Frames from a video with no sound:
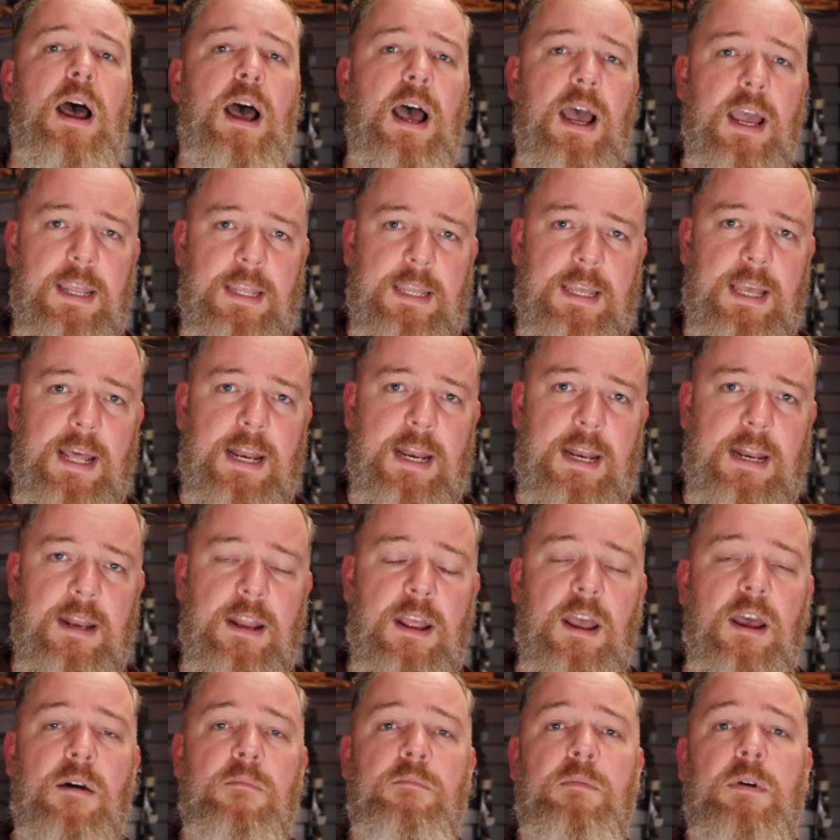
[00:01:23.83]
I get it.
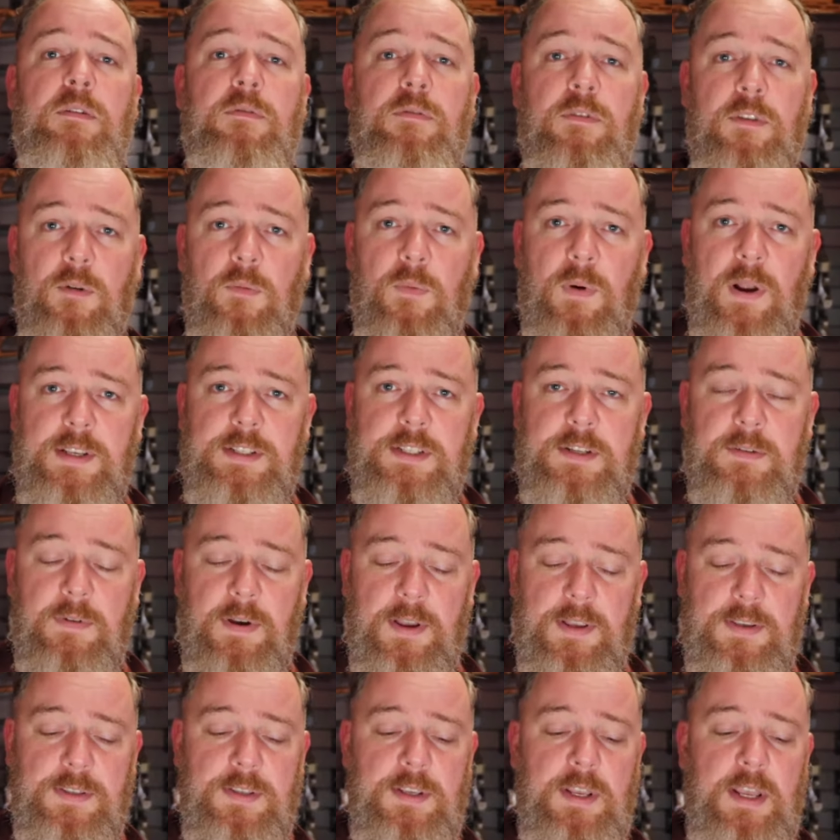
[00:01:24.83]
But for the rest of
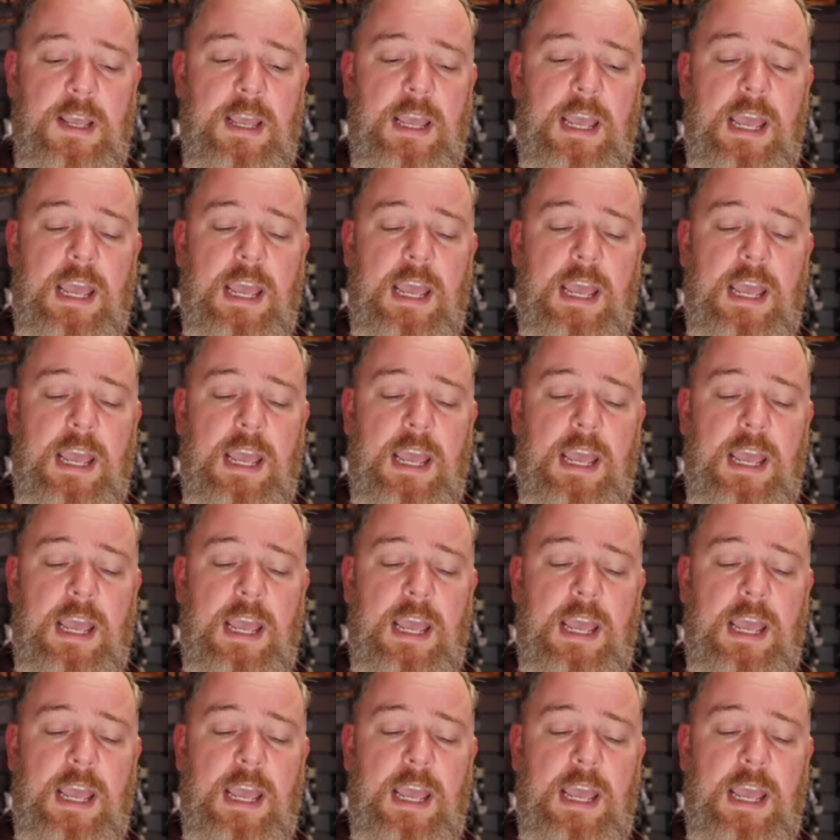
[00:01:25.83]
us,